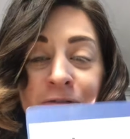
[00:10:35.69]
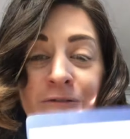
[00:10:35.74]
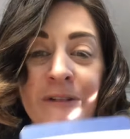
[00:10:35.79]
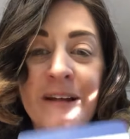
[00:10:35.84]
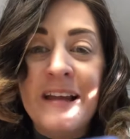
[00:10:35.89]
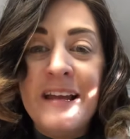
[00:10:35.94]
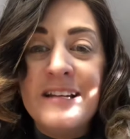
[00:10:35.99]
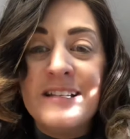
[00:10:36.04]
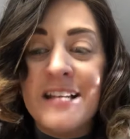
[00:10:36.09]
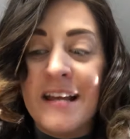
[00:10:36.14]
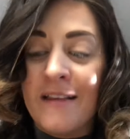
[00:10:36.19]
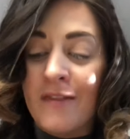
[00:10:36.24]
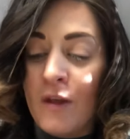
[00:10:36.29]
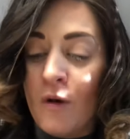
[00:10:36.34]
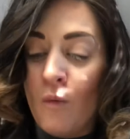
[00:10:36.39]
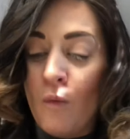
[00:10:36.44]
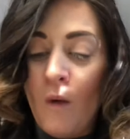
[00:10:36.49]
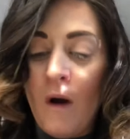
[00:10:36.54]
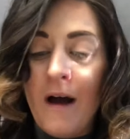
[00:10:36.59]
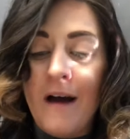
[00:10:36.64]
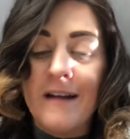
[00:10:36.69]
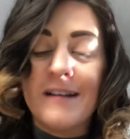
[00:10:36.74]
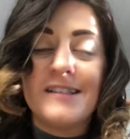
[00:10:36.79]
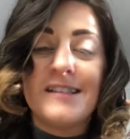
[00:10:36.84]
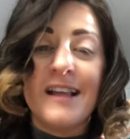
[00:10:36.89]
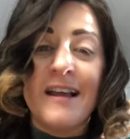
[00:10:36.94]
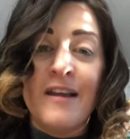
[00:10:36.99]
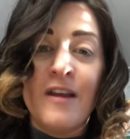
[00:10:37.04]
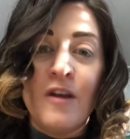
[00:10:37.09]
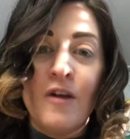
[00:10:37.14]
reading the words
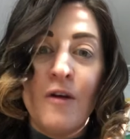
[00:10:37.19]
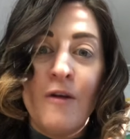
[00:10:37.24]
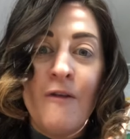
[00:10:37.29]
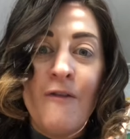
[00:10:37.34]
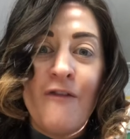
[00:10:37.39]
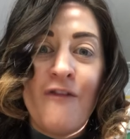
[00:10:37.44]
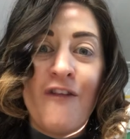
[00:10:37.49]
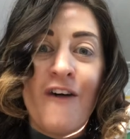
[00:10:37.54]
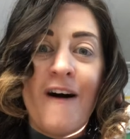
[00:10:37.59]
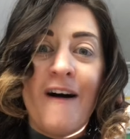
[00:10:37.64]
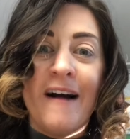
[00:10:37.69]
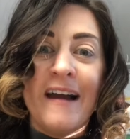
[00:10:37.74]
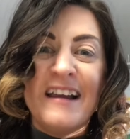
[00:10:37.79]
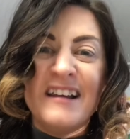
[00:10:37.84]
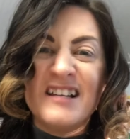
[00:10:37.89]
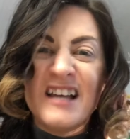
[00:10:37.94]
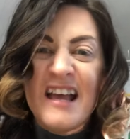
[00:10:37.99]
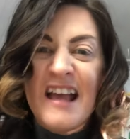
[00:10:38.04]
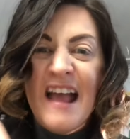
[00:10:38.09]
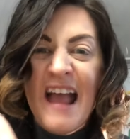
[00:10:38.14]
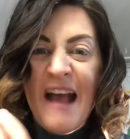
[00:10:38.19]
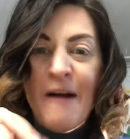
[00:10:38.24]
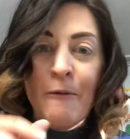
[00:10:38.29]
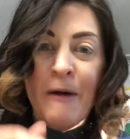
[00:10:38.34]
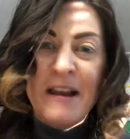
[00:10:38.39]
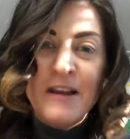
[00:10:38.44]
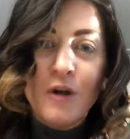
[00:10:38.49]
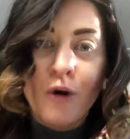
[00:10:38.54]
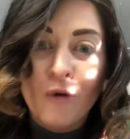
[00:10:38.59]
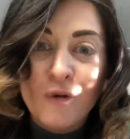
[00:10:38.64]
that you find
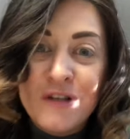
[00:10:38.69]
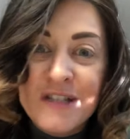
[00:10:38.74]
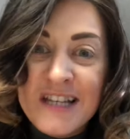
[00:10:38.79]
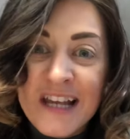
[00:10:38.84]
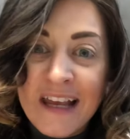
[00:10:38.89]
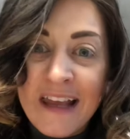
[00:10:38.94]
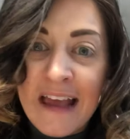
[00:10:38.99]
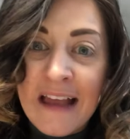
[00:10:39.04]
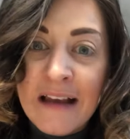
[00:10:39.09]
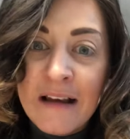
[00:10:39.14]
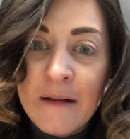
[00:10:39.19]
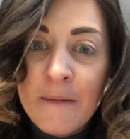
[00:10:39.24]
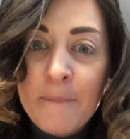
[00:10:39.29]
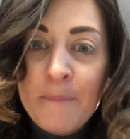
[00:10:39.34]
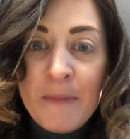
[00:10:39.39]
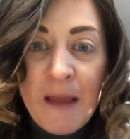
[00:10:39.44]
when you're digging.